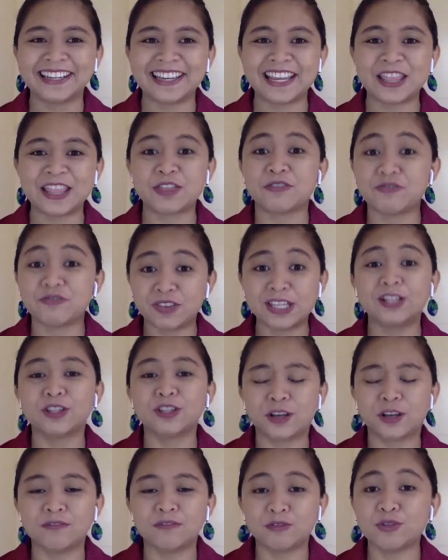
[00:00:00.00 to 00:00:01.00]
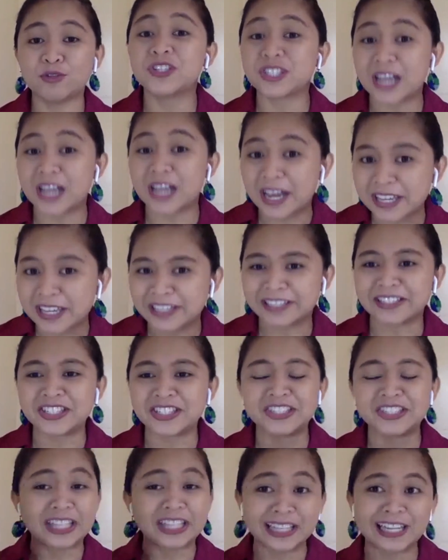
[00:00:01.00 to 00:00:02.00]
in the field of food
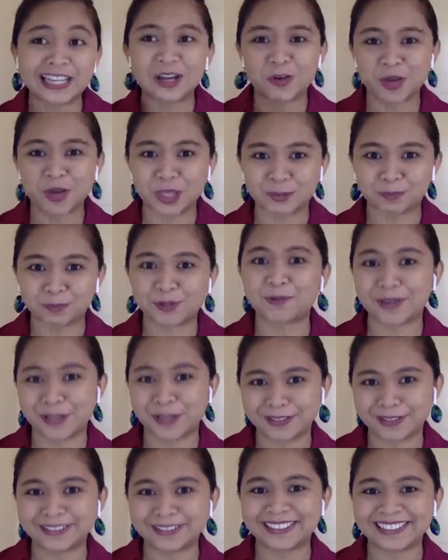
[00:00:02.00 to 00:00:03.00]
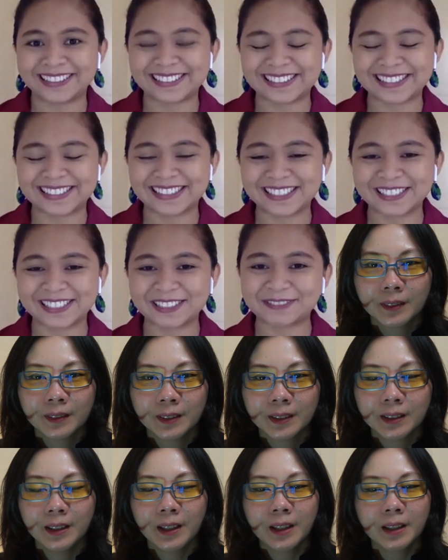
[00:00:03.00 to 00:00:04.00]
science dealing with probiotics.
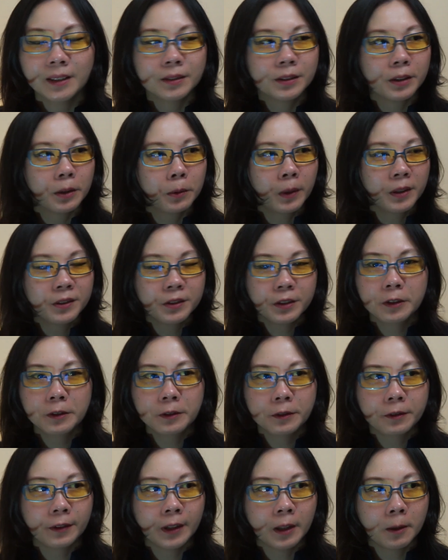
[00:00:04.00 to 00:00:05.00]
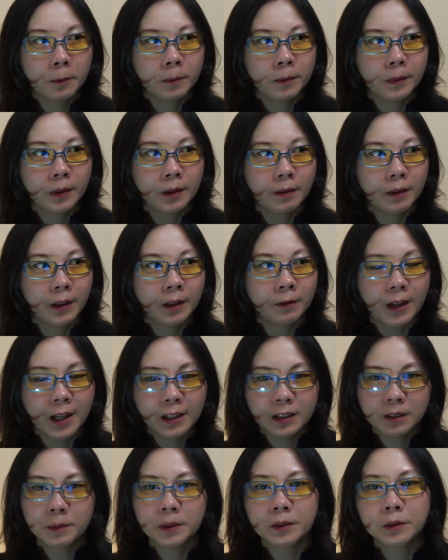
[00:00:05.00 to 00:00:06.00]
Yeah. So, what sort of
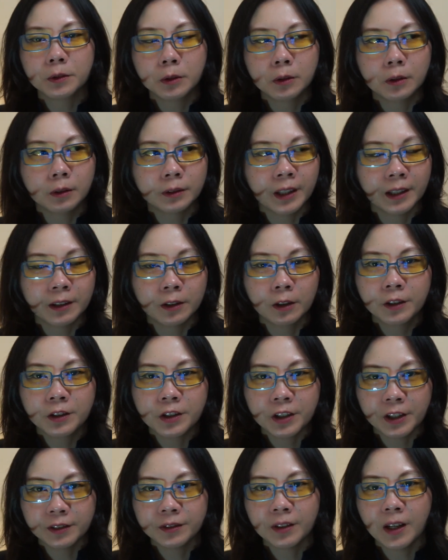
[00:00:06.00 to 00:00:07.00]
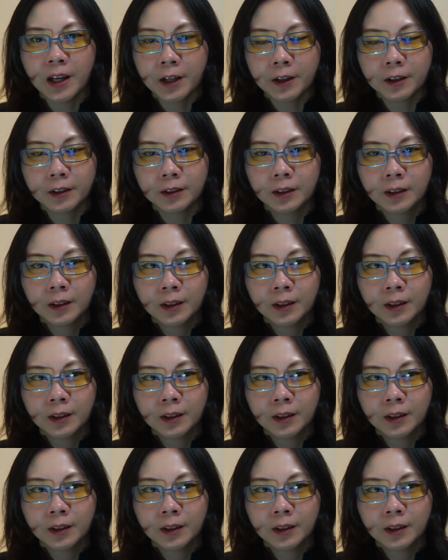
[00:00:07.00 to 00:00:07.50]
advancements or technologies are,